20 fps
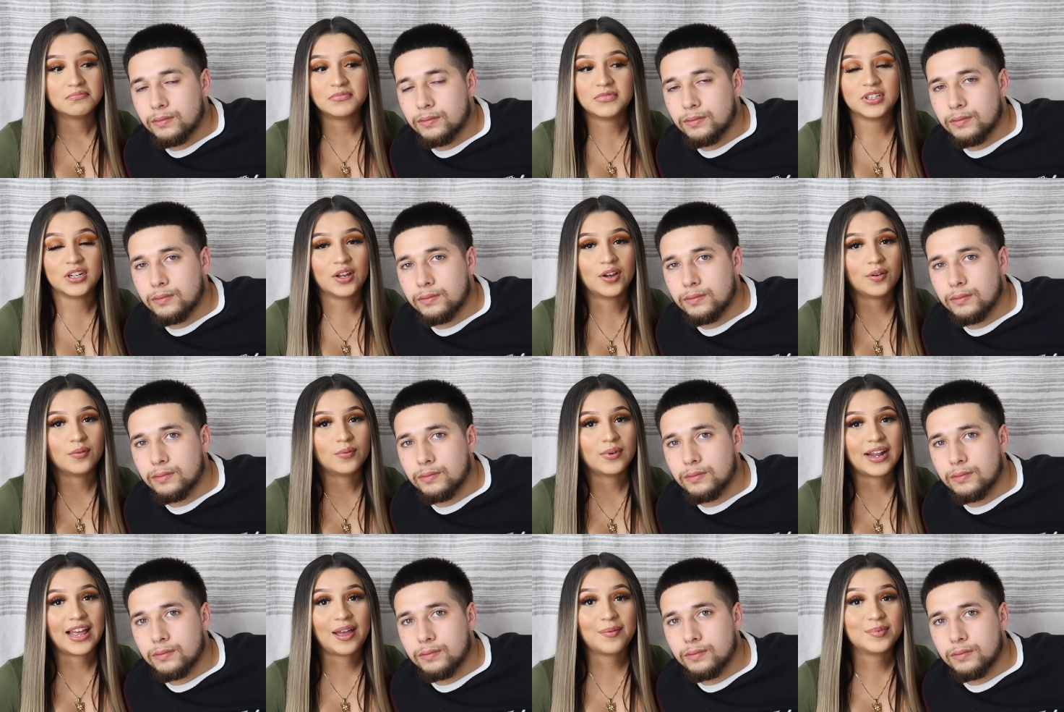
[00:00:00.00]
Speaker 1: you know
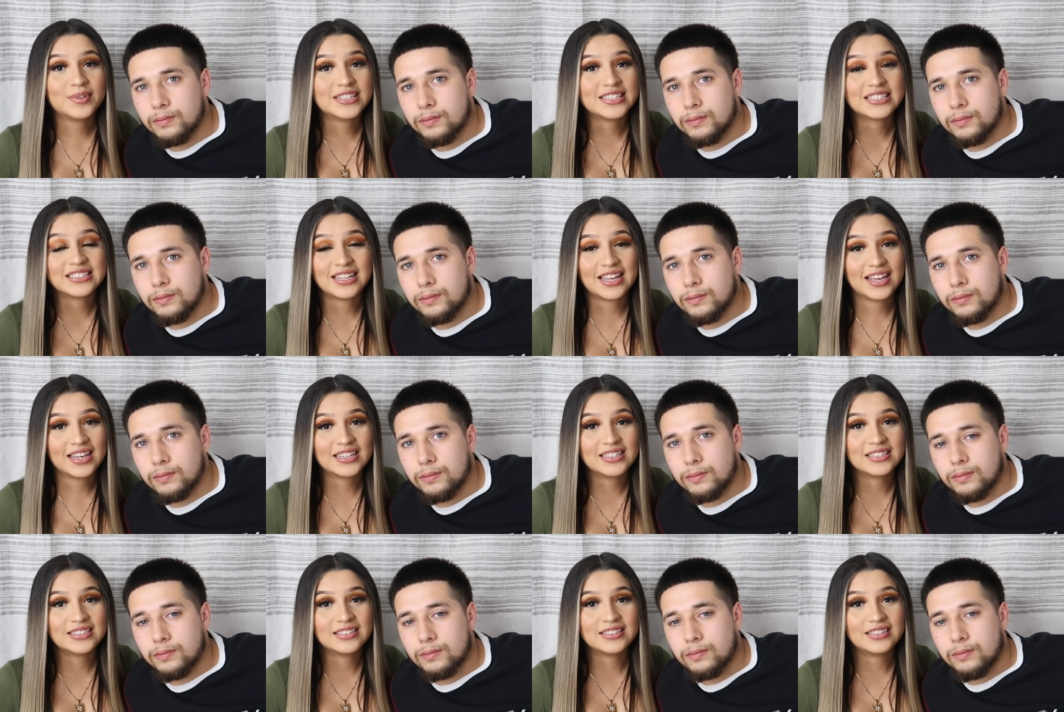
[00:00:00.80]
what happens
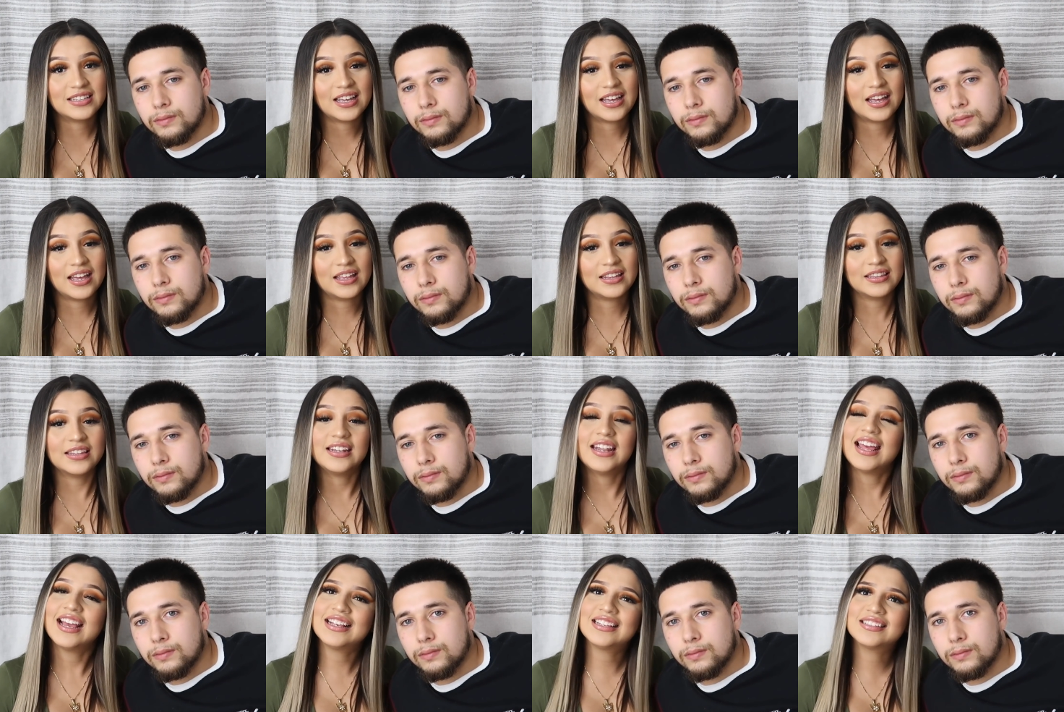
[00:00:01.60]
next
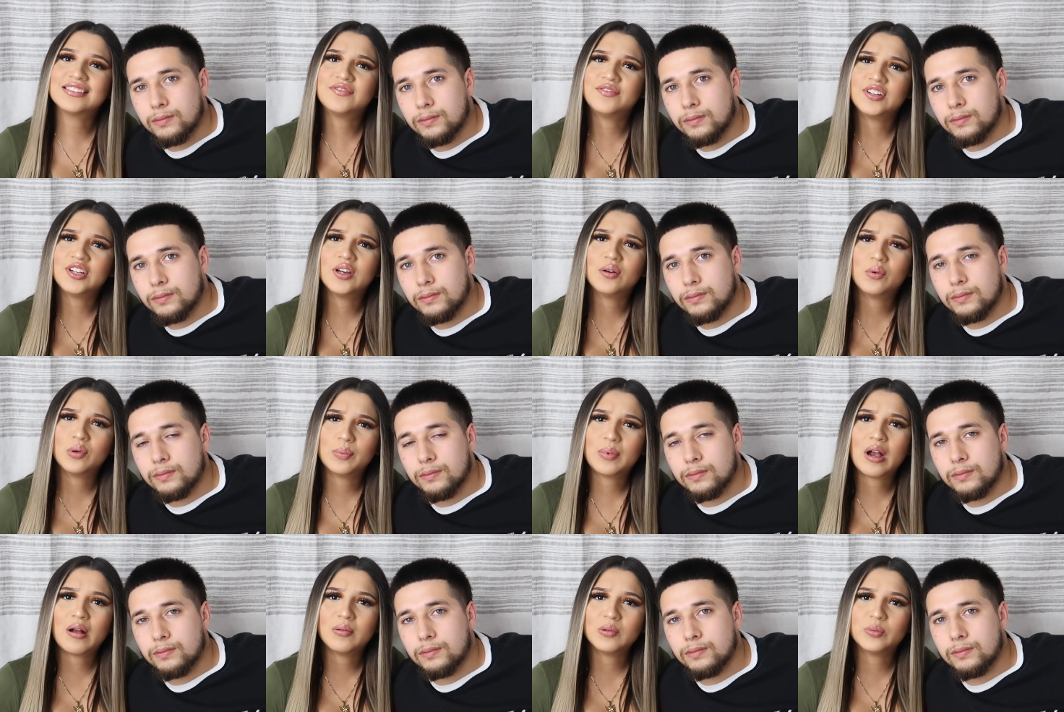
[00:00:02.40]
the next video
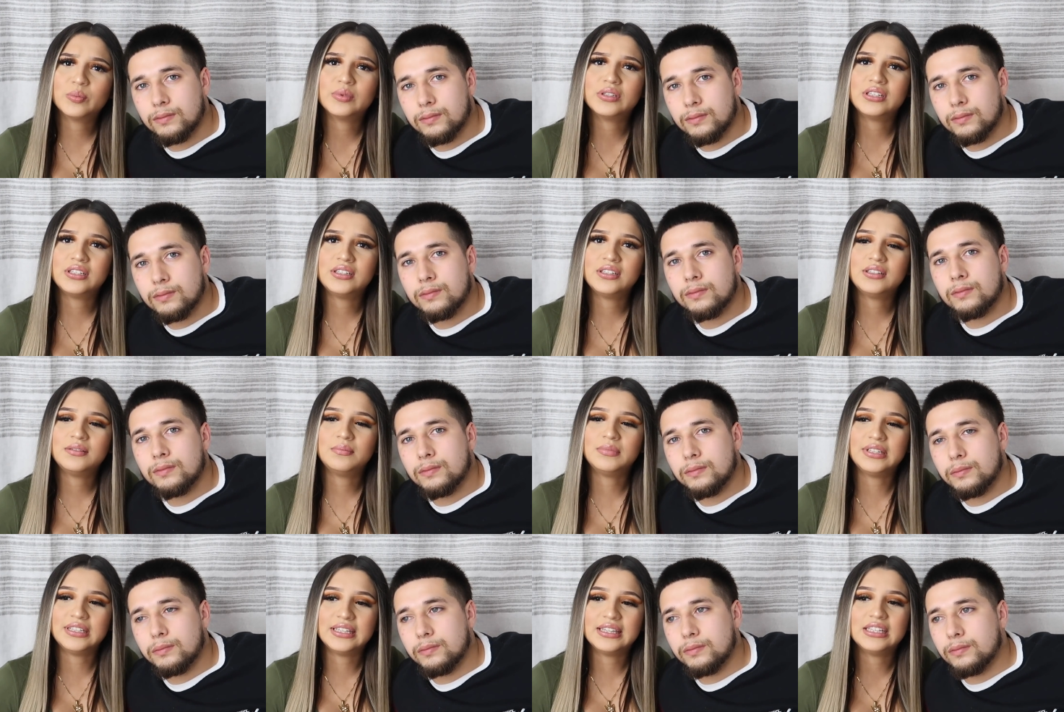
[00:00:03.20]
will probably
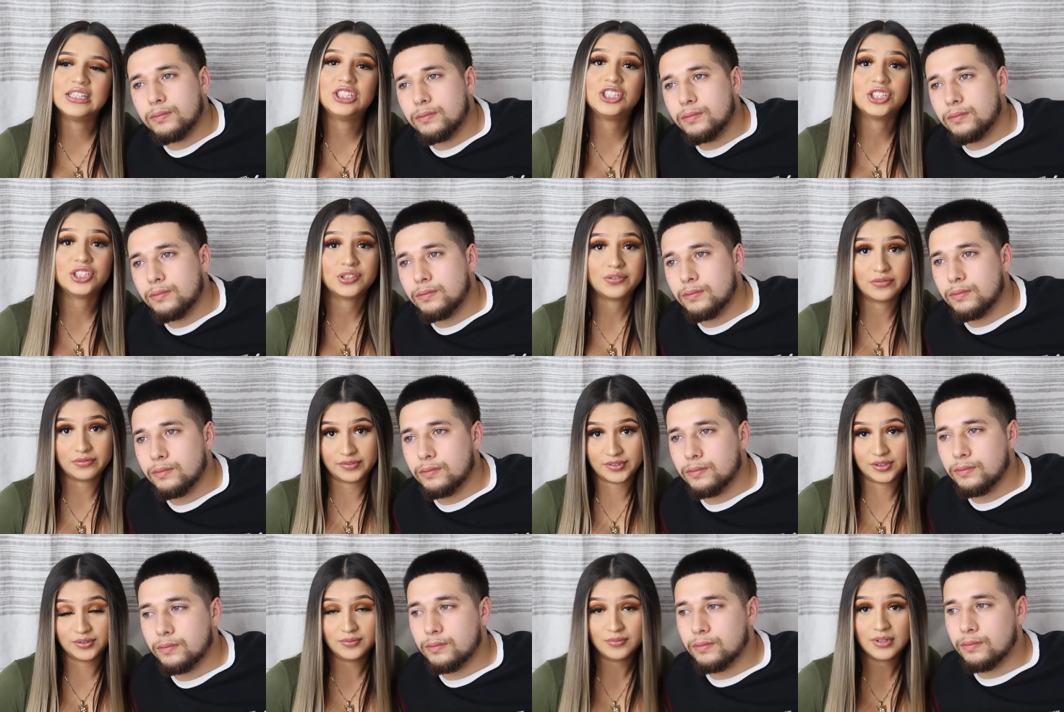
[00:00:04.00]
be the gender
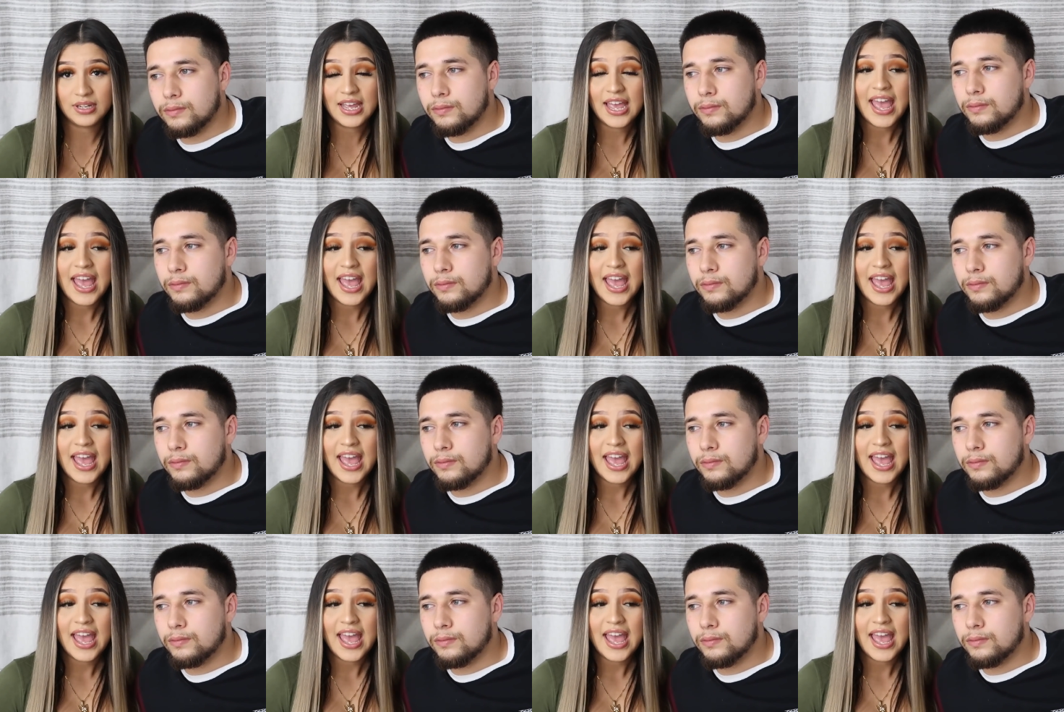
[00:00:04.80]
reveal